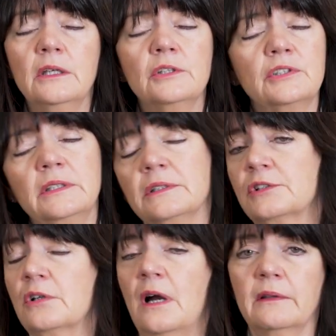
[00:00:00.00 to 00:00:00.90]
She
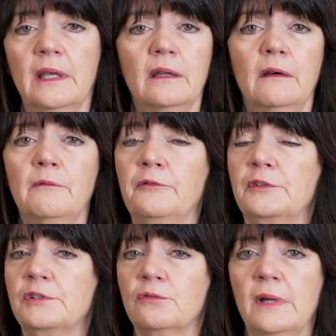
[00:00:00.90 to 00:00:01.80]
just chalked that up for
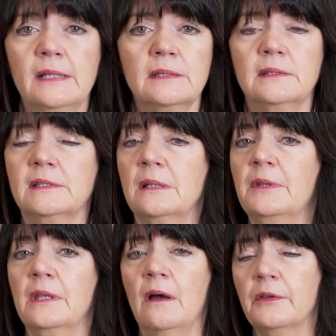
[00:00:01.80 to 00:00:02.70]
stress and some
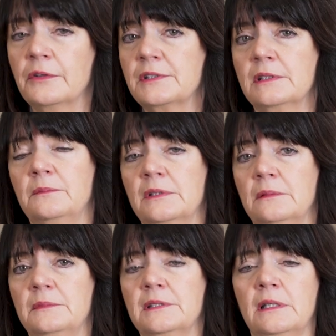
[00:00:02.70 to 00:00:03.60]
of the other
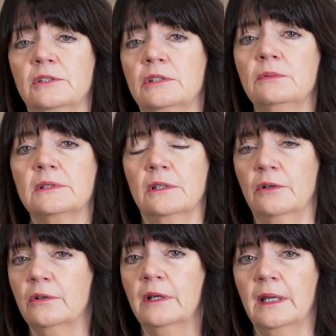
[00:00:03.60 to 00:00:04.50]
symptoms that she was
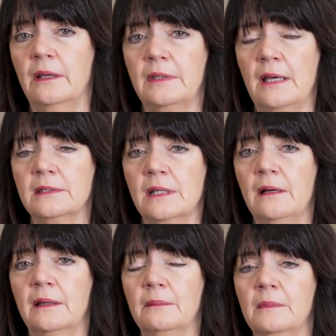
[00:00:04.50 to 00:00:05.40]
occurring at that
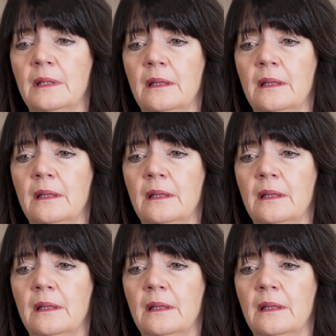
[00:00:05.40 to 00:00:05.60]
time.